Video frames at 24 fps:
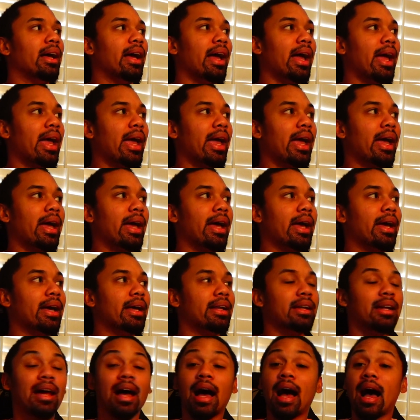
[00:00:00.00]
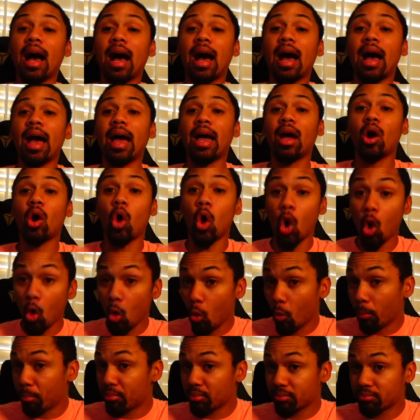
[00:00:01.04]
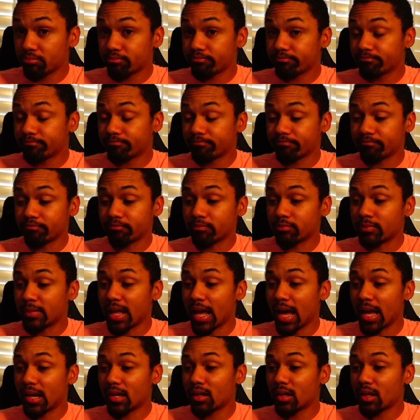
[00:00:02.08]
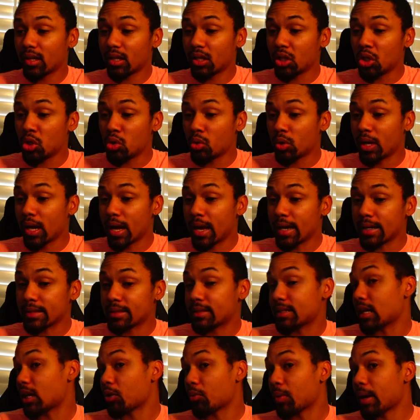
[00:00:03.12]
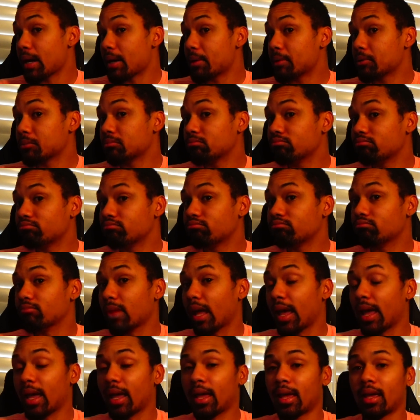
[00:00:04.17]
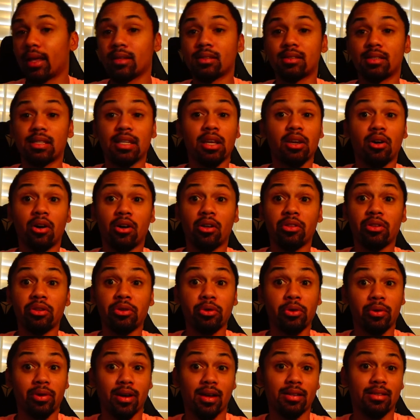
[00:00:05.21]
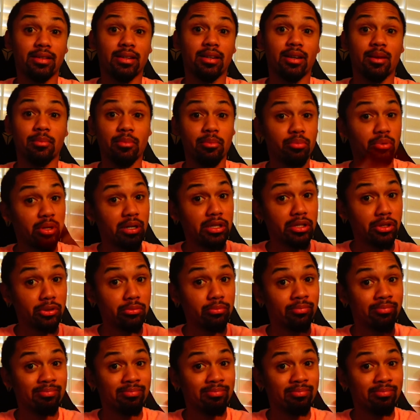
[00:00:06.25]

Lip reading: And I hope that you guys stick around and see all the new content coming pretty soon.